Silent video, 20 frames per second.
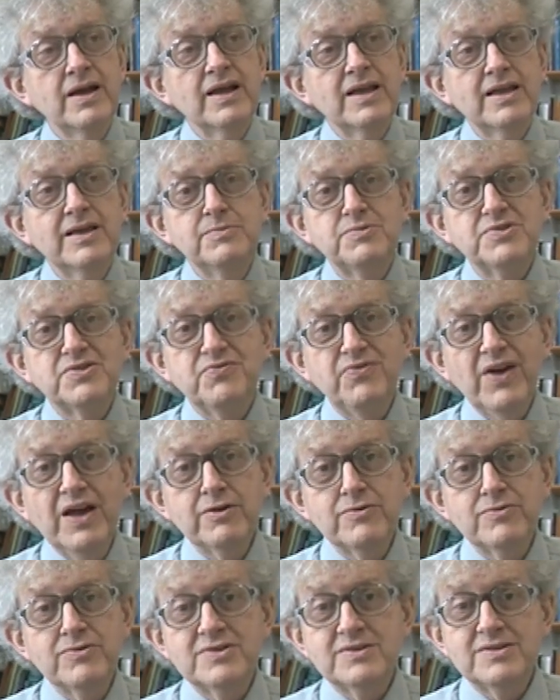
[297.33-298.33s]
He was
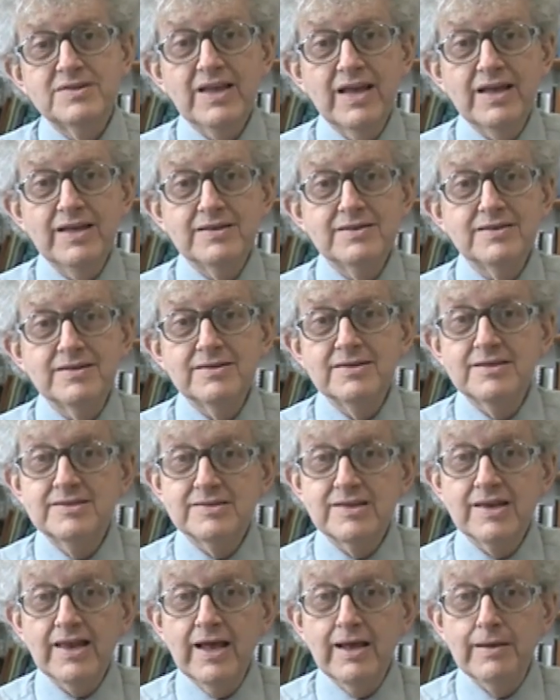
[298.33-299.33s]
found dead in
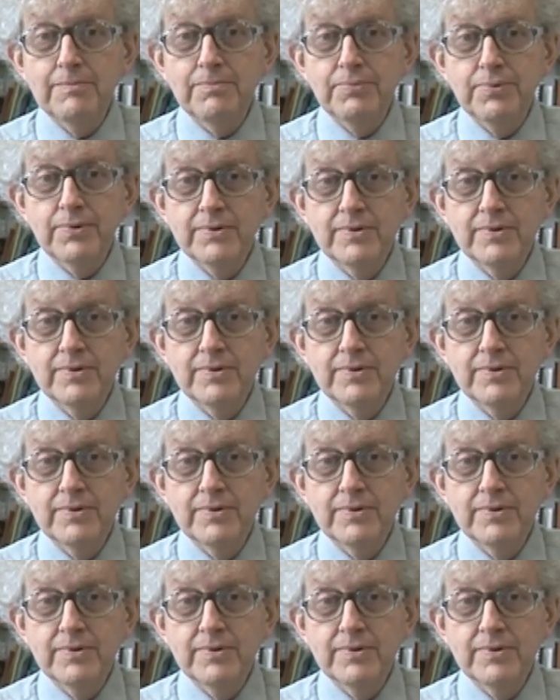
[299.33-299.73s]
his lab.